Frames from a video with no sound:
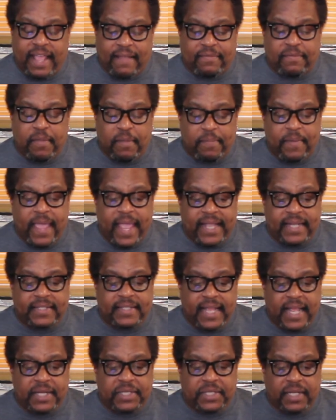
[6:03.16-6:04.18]
have to be paying
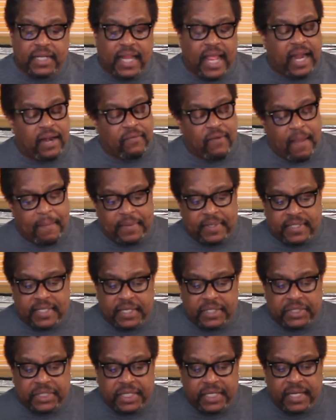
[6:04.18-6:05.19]
attention, a lot of
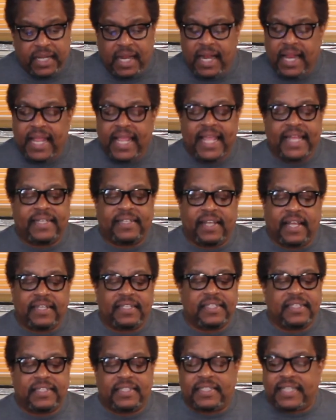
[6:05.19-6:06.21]
repetition. It
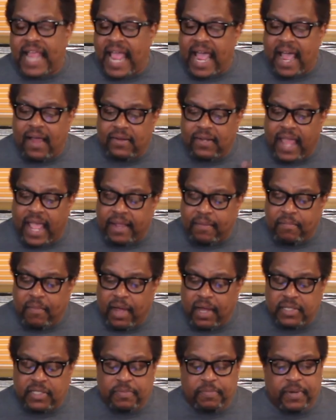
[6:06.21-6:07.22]
doesn't sound like
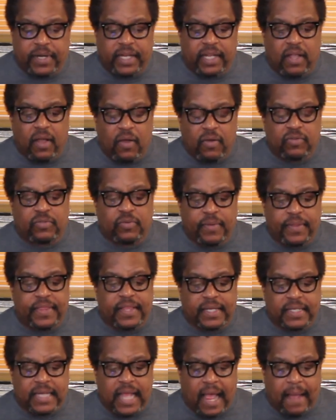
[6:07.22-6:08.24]
much, but it goes with
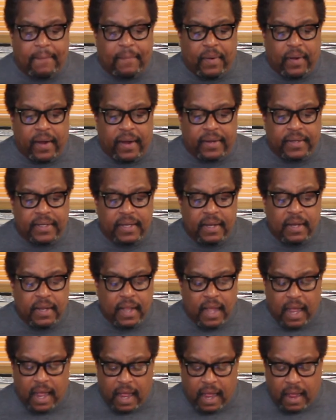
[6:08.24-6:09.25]
the top part.
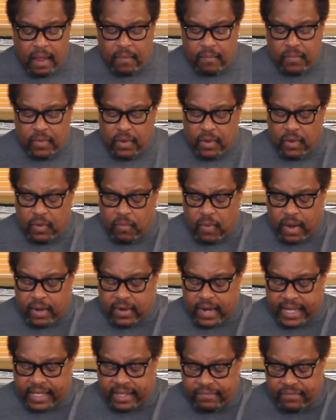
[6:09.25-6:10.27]
Why
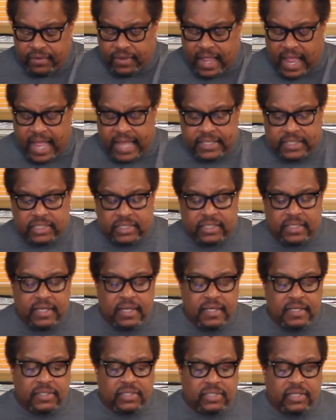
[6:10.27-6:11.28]
don't I give you guys
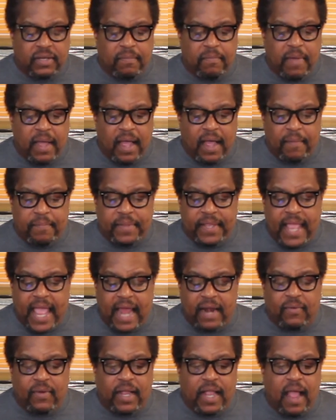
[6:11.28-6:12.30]
some
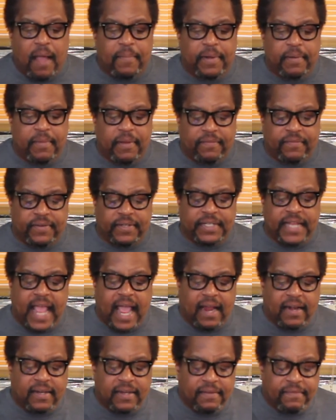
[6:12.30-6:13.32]
piano accompaniment for
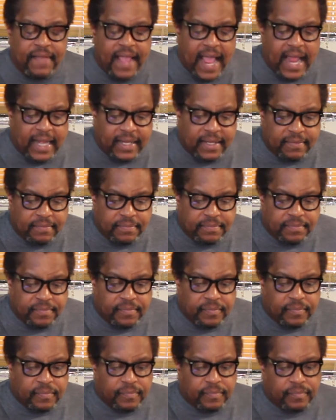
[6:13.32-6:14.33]
Down in the Valley.
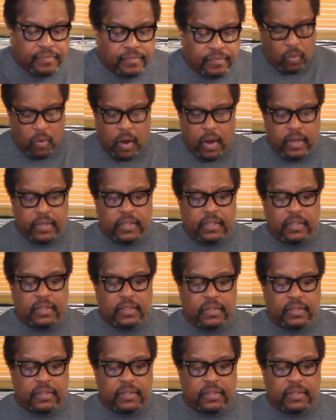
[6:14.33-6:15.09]
1,